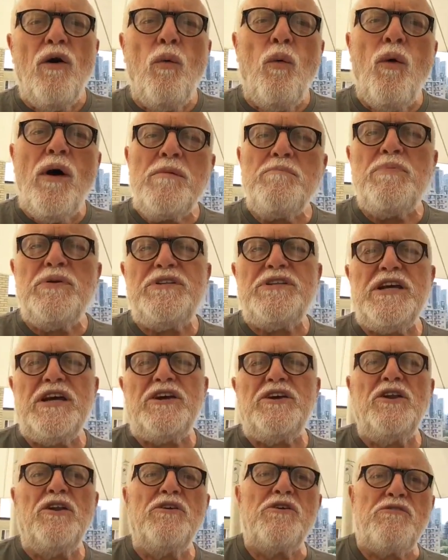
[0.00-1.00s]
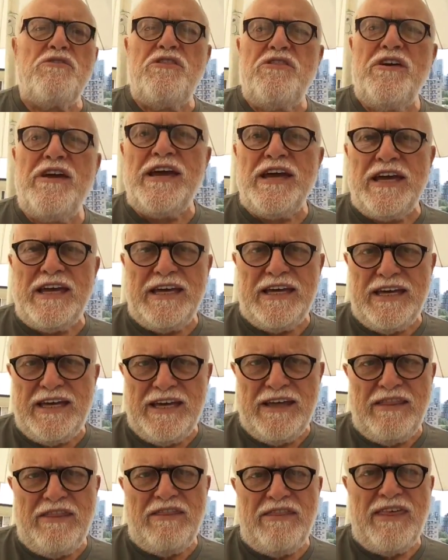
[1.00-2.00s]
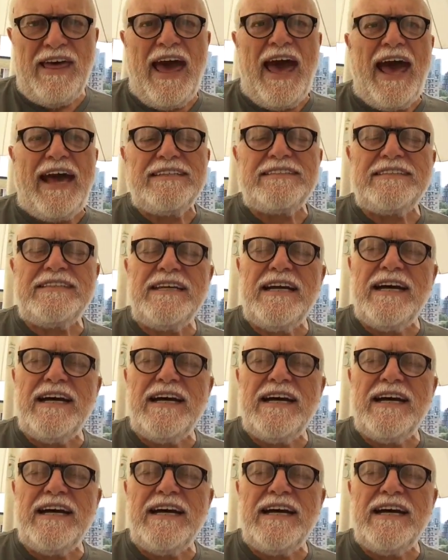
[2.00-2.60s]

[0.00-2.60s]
one particular thing in that